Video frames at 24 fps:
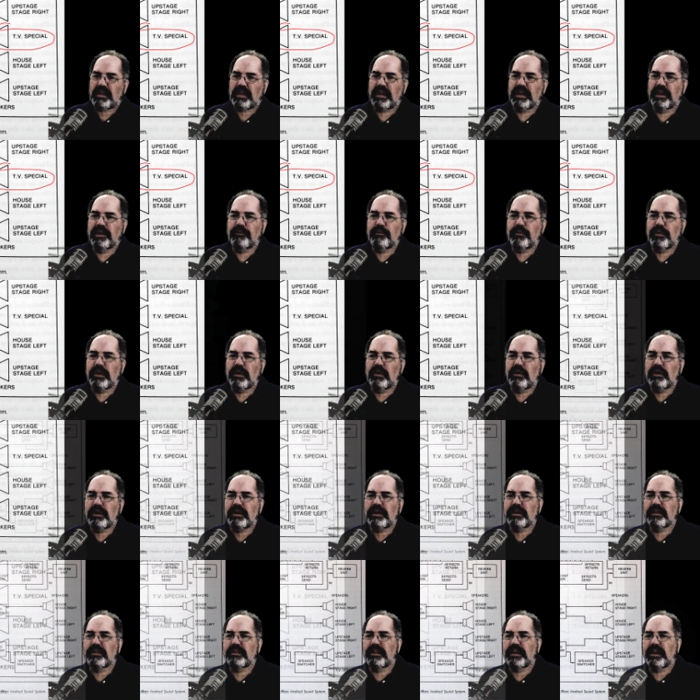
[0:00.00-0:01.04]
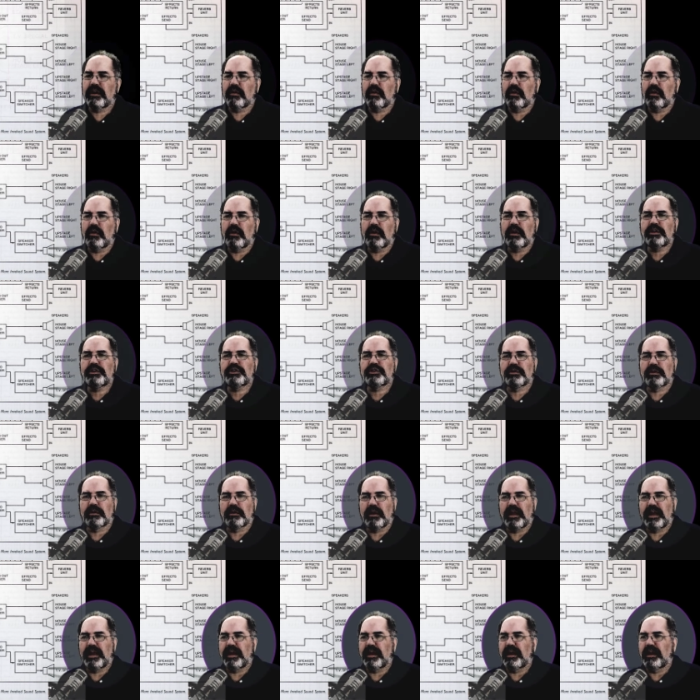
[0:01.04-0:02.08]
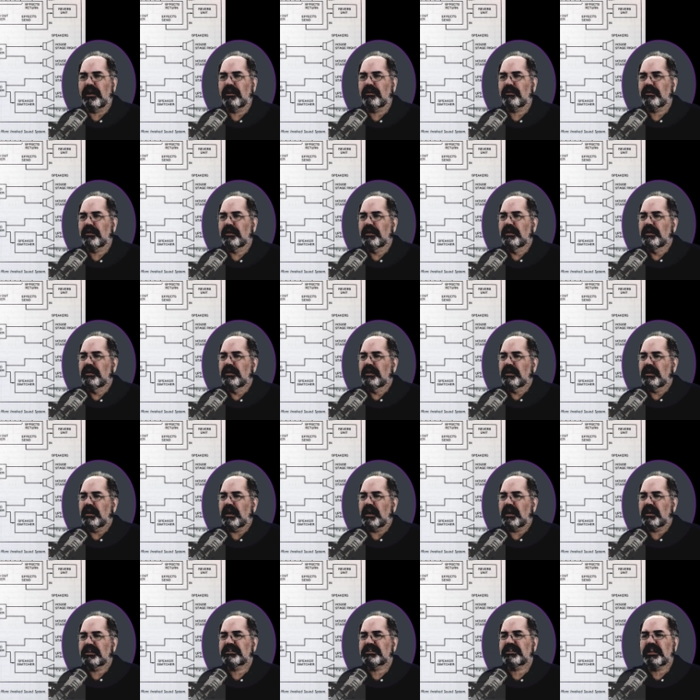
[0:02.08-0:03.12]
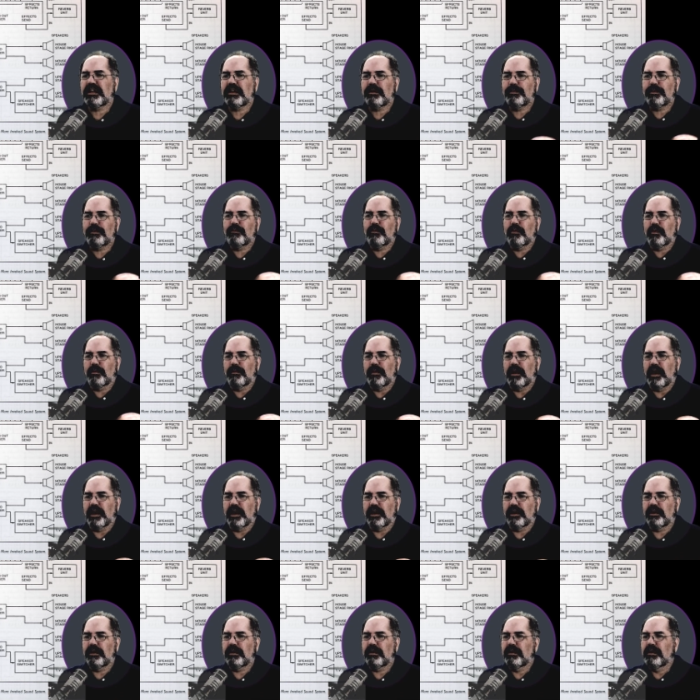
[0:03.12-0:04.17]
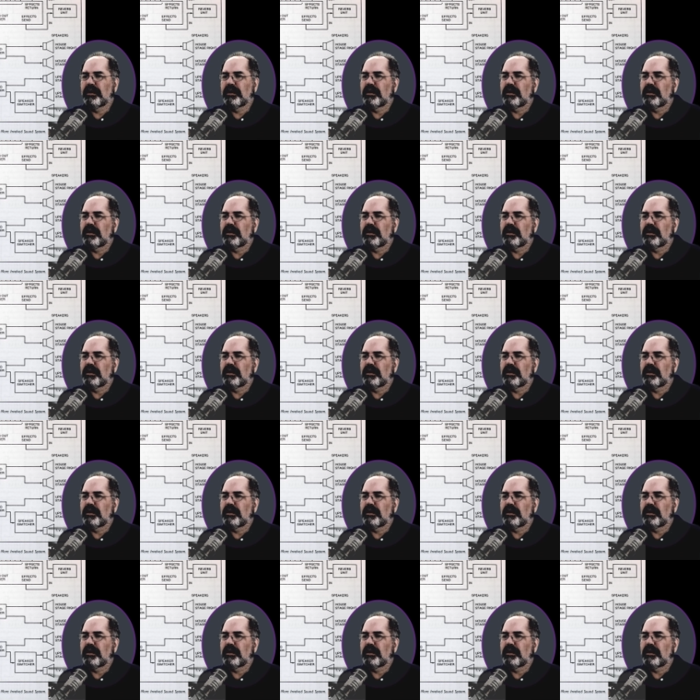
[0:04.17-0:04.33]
If we look at their larger layout, it's a little bit more modern.